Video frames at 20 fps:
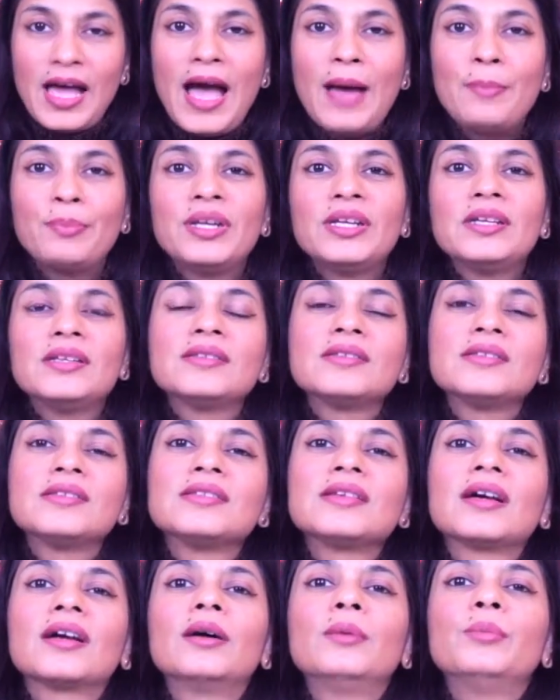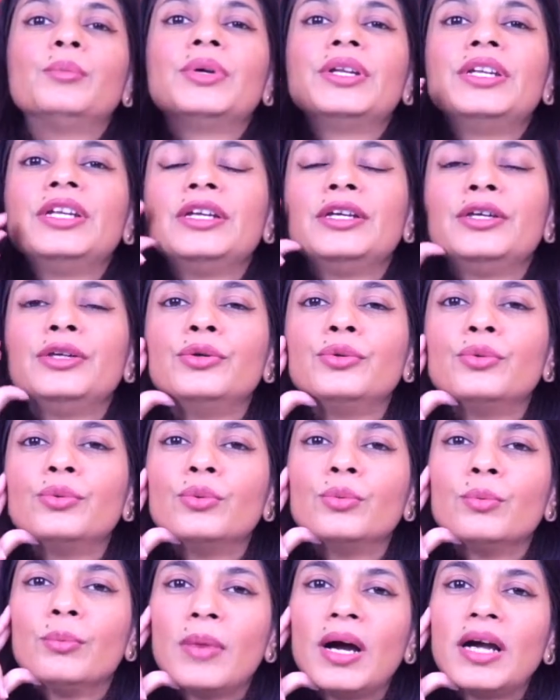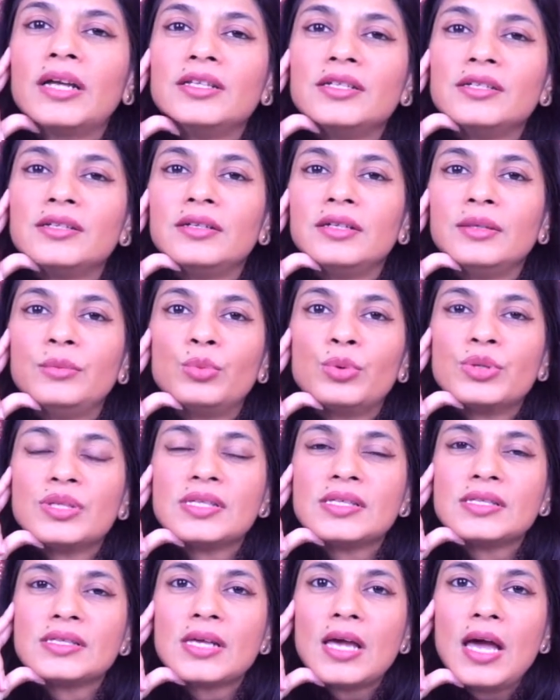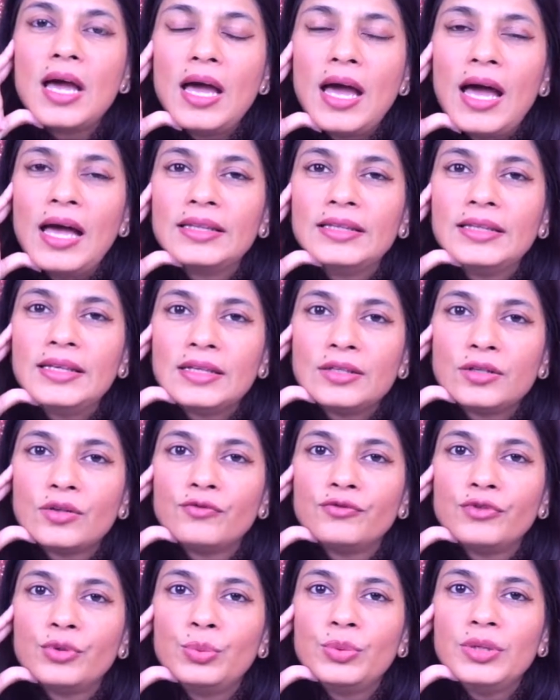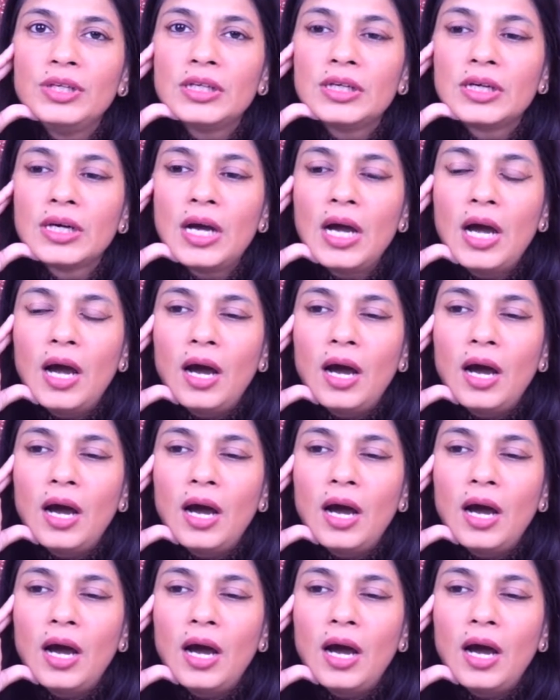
happiness is accompanying you, my dear Librans, at the end of the week.